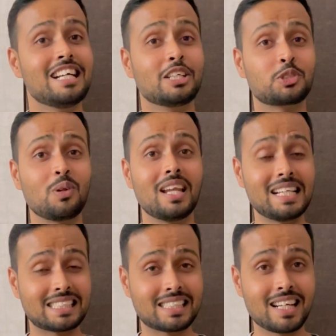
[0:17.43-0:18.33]
So
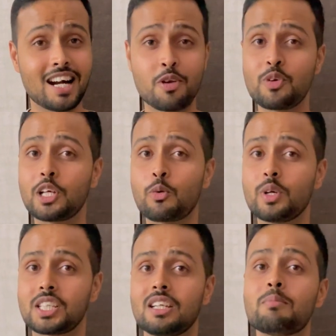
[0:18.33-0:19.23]
let's start with the
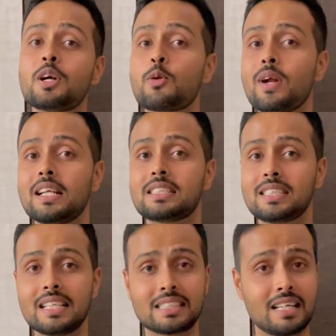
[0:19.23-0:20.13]
question number
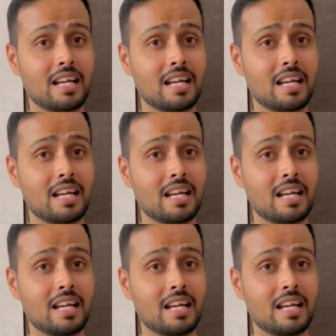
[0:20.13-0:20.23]
26